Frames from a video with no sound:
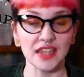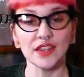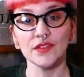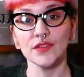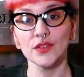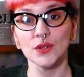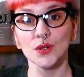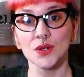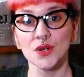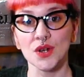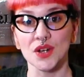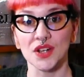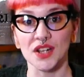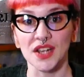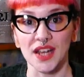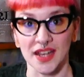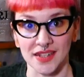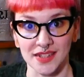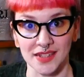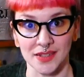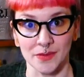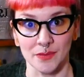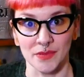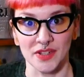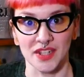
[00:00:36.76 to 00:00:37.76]
if you're not
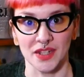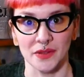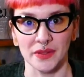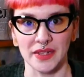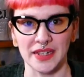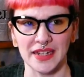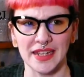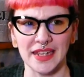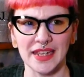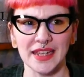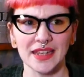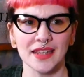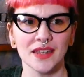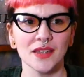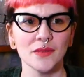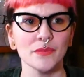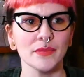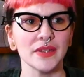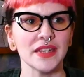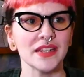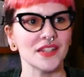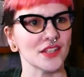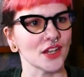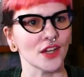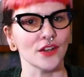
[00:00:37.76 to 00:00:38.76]
accustomed to it, it can
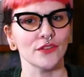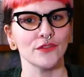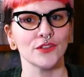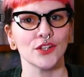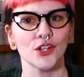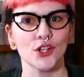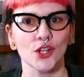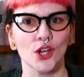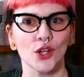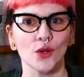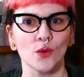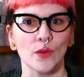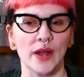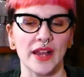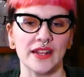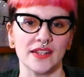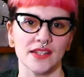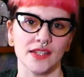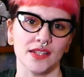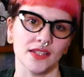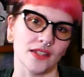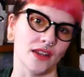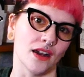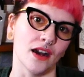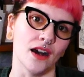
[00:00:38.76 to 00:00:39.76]
be tough to know where to
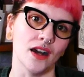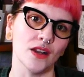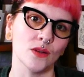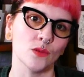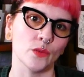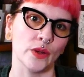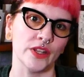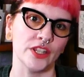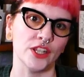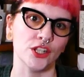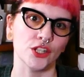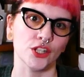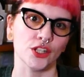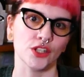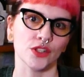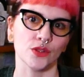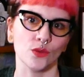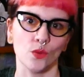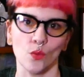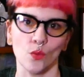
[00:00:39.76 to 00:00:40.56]
start when you just